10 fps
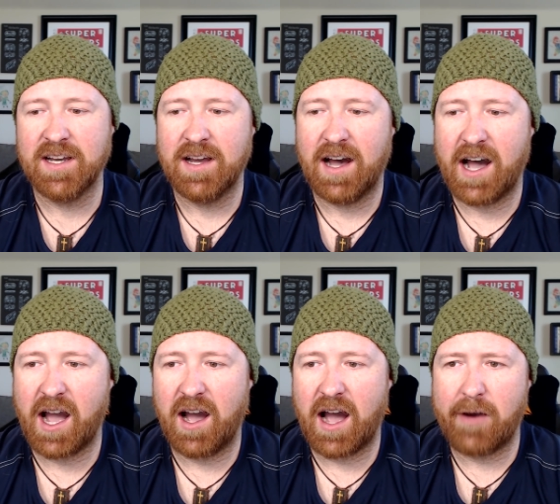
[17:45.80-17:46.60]

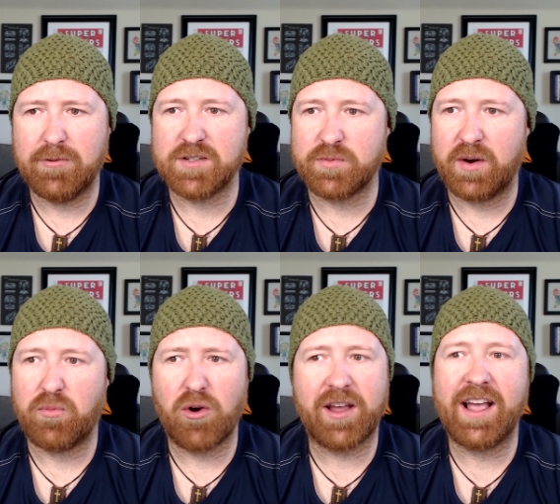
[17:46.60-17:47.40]
Uh, I was
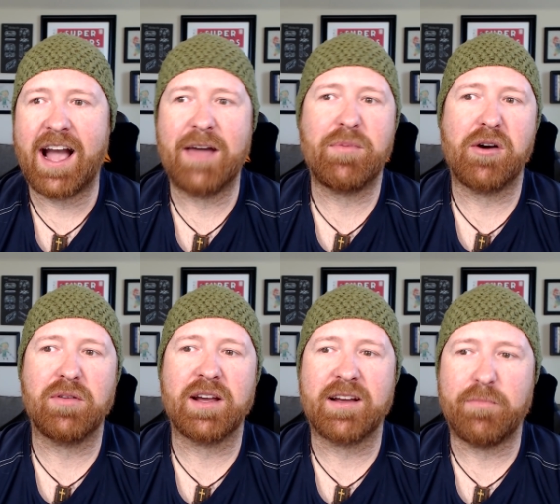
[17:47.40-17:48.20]
working. I had my own
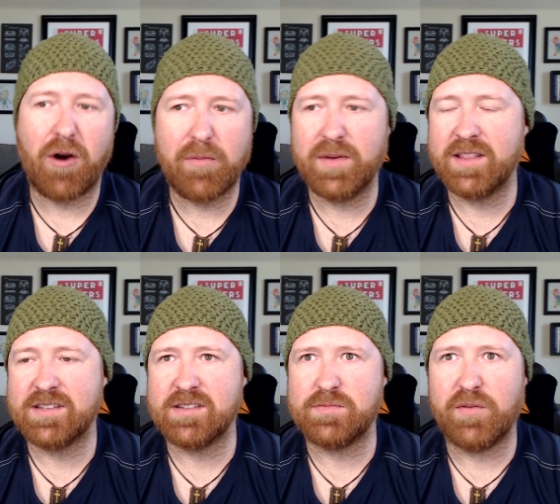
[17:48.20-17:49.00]
like apartment. This
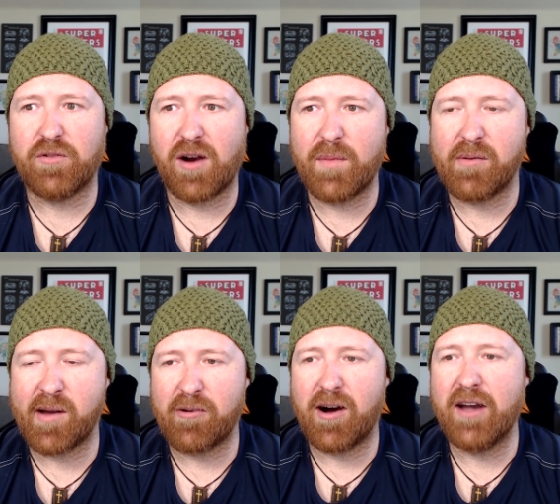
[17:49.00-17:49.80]
is before I met my
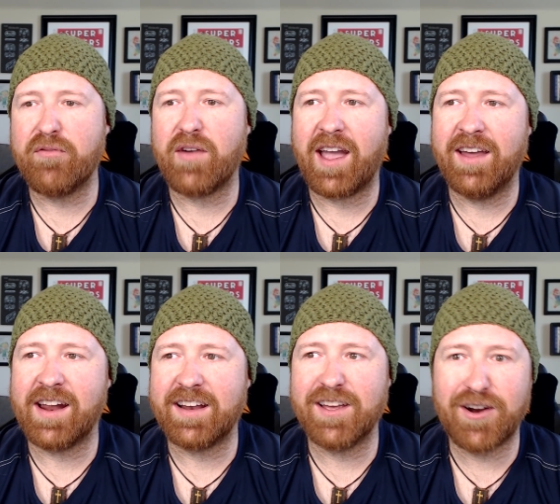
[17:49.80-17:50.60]
wife, and
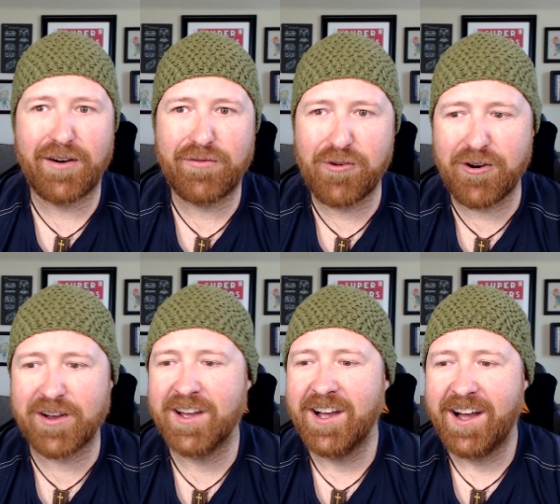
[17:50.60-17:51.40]
I'd get off work,
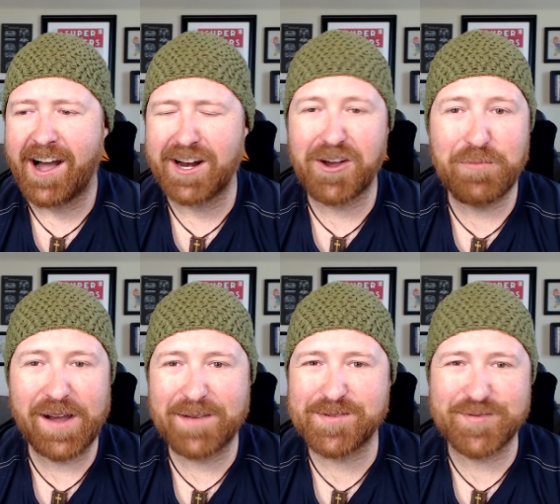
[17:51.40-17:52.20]
I'd go pick
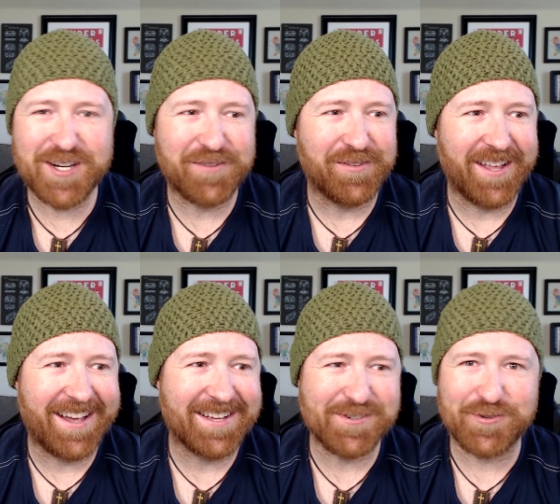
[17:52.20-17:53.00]
up some Chick Fil A
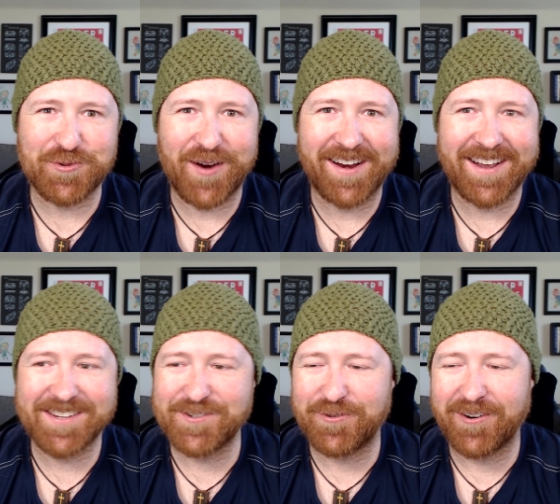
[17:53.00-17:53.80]
because it was right next
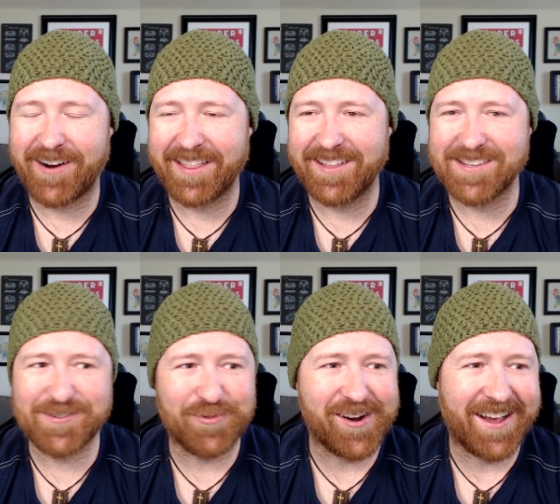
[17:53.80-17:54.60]
door. I think this is
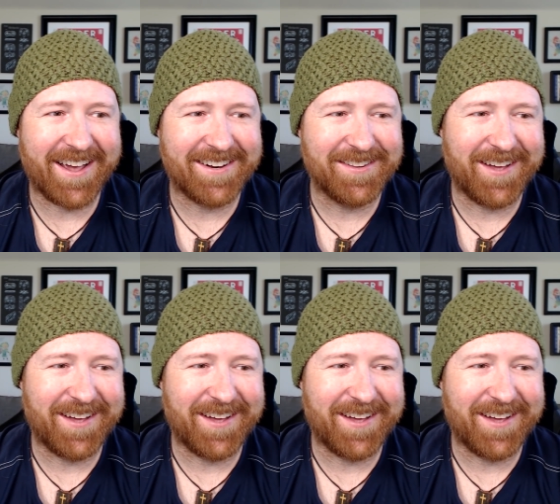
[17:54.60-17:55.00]
where I gained.